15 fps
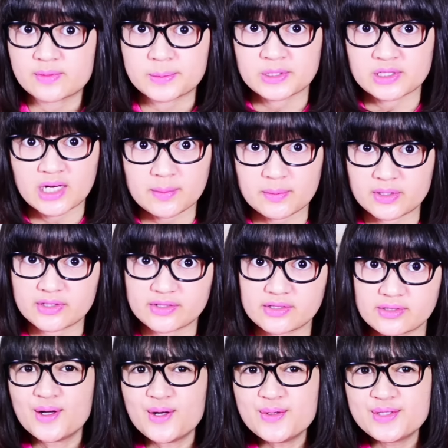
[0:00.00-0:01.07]

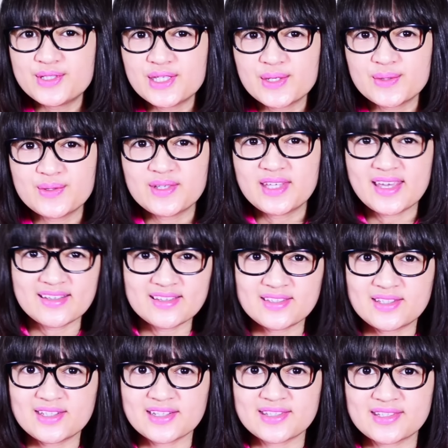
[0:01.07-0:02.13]
subscribers. Also, you
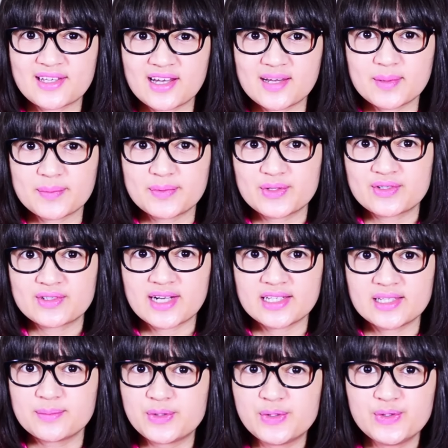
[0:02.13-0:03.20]
can't just come up to a
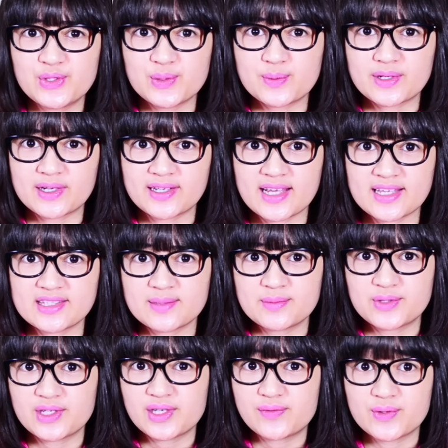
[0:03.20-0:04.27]
random YouTuber and ask them
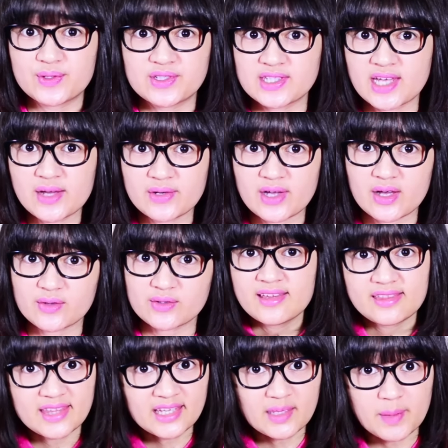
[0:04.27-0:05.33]
to give you a shout out.
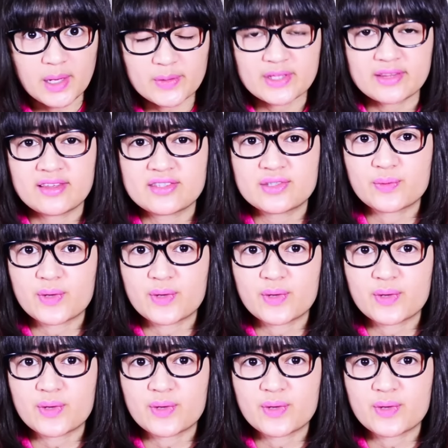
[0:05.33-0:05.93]
Think about it this